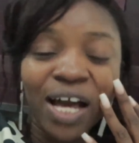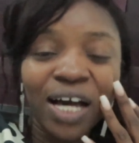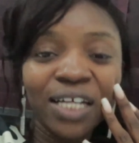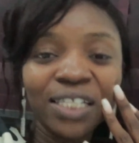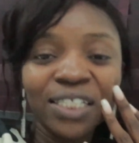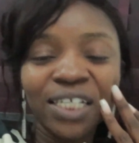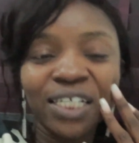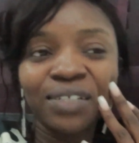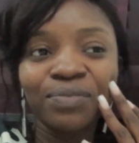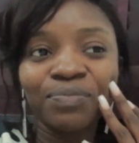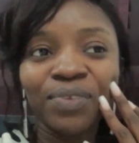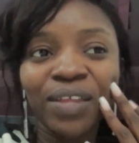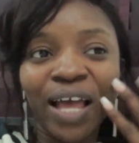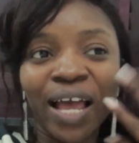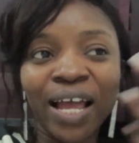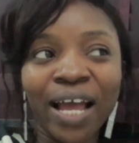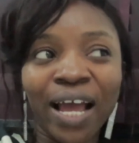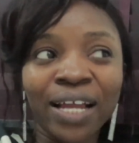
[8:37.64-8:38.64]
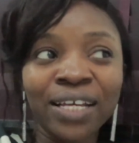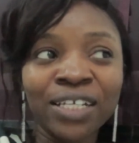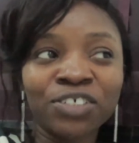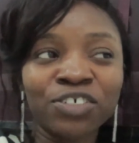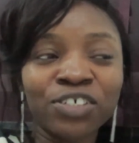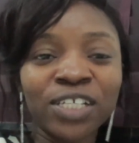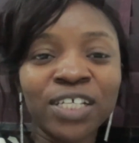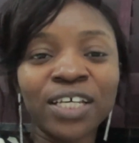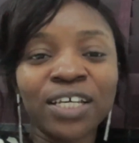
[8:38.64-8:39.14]
And then, I
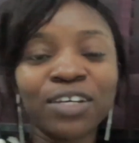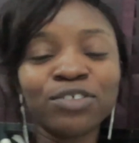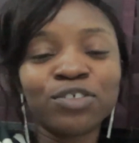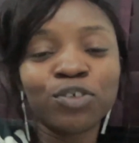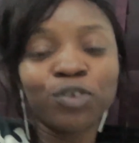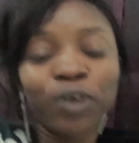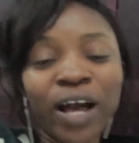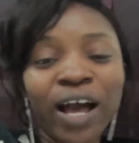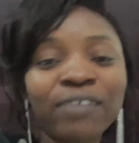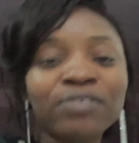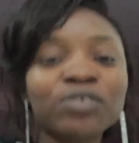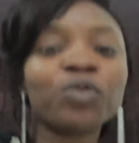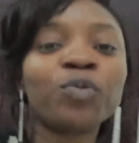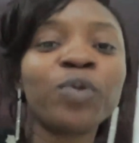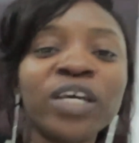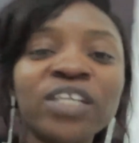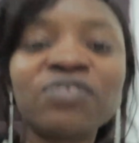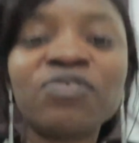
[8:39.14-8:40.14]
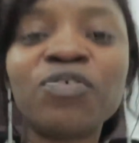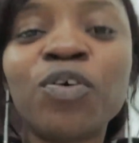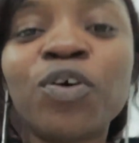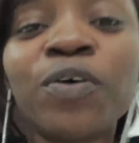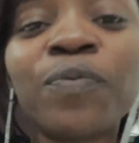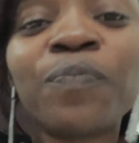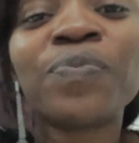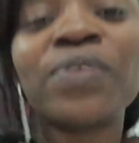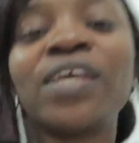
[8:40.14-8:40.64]
have to wait
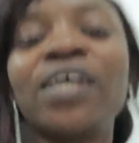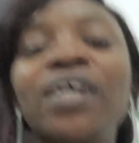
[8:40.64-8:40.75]
for